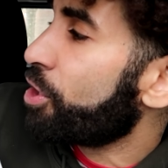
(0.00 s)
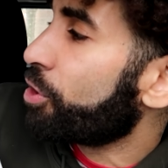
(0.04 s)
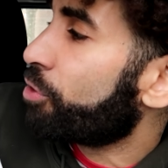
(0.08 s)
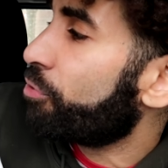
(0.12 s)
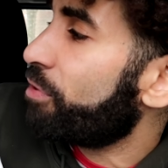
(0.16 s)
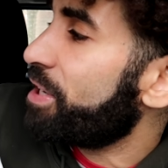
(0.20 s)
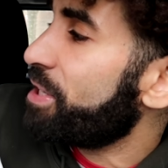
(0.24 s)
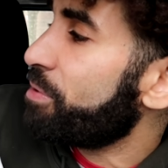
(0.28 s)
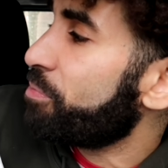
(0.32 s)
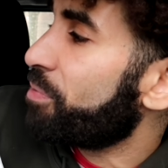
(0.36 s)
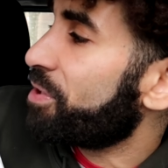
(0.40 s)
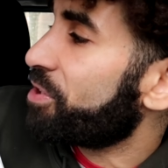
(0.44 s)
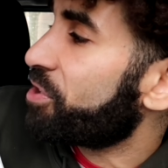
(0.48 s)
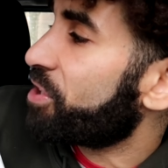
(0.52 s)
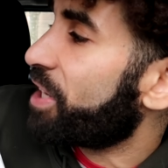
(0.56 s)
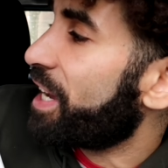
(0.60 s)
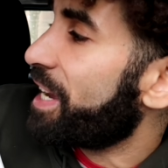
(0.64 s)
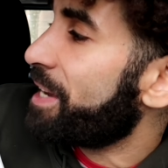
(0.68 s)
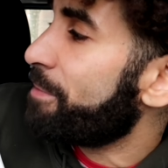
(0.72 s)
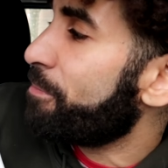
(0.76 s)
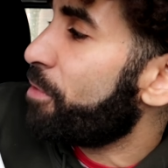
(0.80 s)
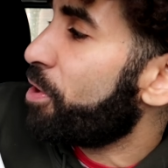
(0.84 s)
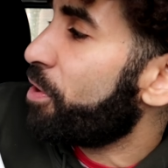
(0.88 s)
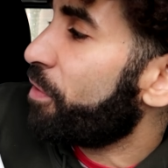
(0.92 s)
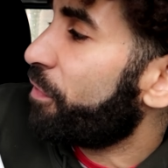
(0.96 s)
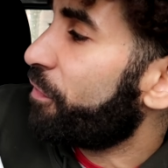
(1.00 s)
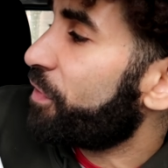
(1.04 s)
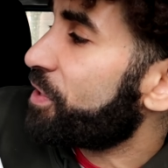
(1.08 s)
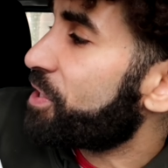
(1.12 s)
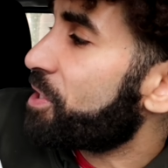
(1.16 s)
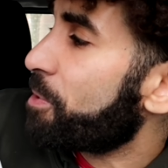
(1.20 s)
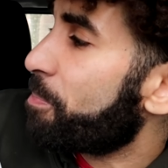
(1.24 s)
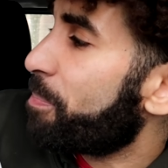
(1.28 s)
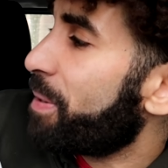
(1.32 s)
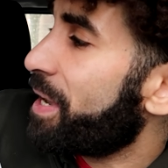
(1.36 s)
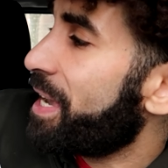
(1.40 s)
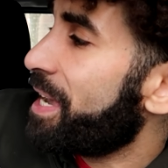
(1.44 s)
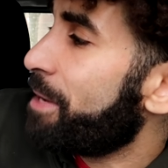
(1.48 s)
Greenwood came off as
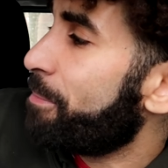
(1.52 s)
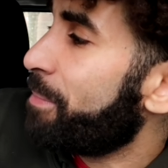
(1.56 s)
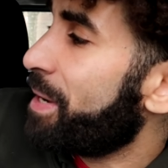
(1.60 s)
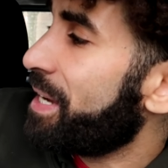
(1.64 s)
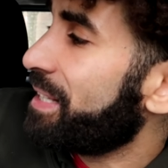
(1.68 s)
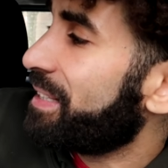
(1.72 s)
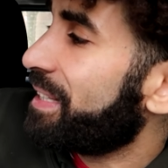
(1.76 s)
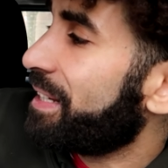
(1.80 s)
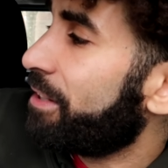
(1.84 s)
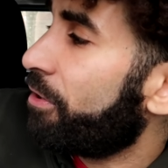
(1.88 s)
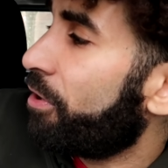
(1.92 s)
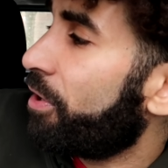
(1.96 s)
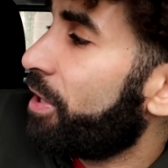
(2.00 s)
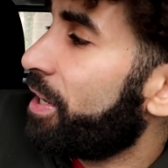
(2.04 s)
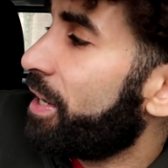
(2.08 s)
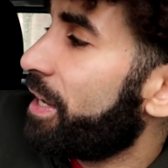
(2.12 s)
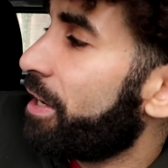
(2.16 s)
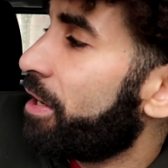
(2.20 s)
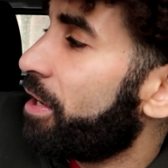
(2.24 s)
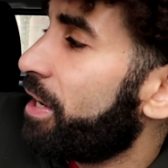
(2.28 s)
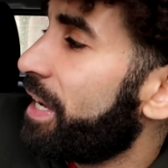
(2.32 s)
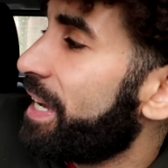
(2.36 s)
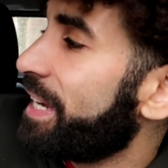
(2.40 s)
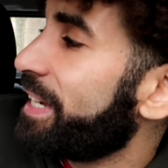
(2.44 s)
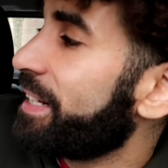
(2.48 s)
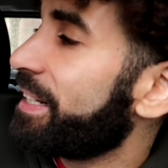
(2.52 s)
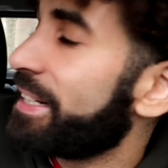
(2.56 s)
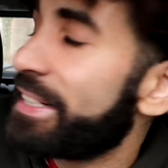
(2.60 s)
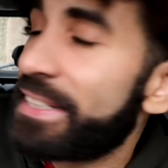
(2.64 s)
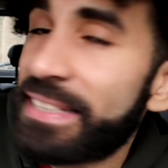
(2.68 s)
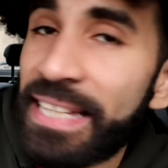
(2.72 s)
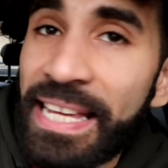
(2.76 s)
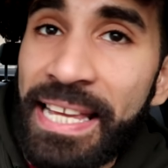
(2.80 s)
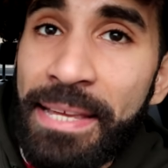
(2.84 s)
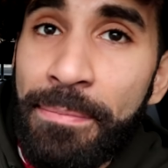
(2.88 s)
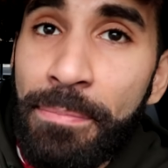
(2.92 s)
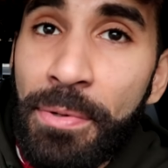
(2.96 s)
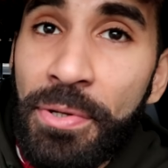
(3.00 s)
the pair made their England
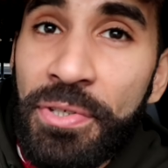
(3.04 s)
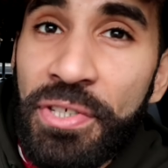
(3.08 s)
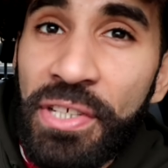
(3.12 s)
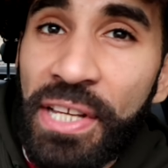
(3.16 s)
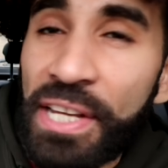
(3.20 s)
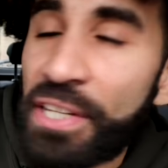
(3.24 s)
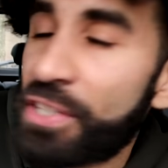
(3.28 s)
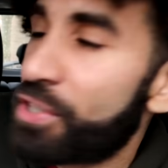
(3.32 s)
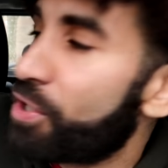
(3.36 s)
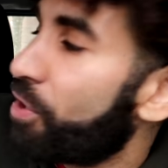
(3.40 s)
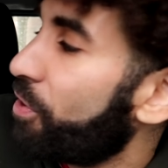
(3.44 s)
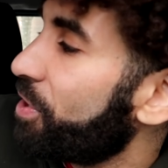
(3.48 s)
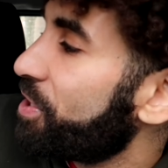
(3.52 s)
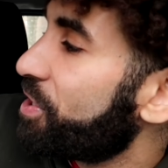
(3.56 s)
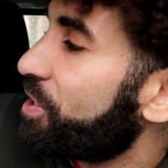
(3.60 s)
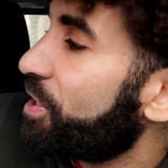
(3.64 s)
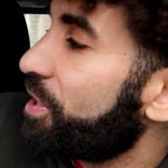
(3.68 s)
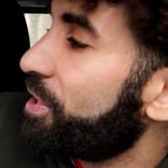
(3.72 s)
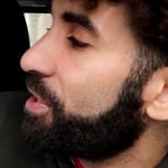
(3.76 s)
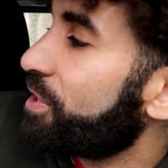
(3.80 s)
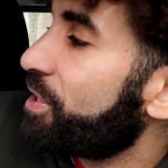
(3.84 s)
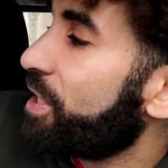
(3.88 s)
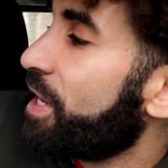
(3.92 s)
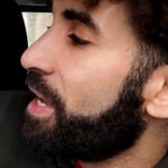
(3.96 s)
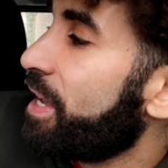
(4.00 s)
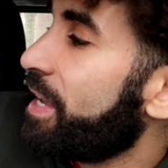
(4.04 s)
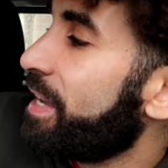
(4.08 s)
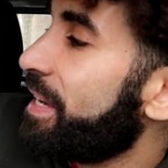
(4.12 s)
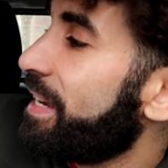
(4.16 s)
debuts against Iceland.